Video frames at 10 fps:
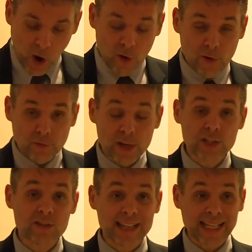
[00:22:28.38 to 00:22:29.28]
of, of
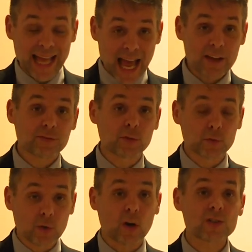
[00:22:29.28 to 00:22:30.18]
reasons that have
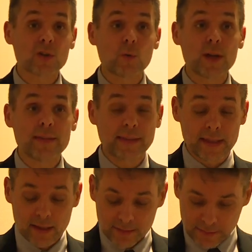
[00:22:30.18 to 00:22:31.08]
to do also with
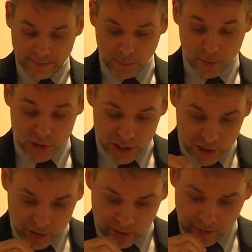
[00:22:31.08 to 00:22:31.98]
the, the
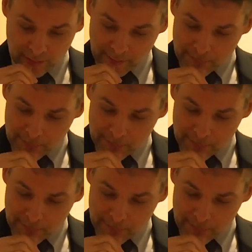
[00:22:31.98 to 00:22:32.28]
opposition